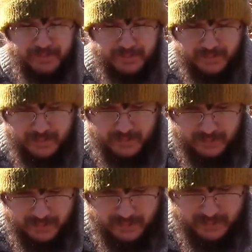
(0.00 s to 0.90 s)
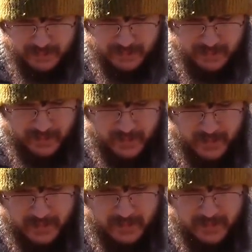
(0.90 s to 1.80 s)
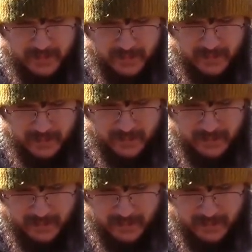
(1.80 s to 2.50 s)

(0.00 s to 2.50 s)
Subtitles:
No one is speaking in this clip.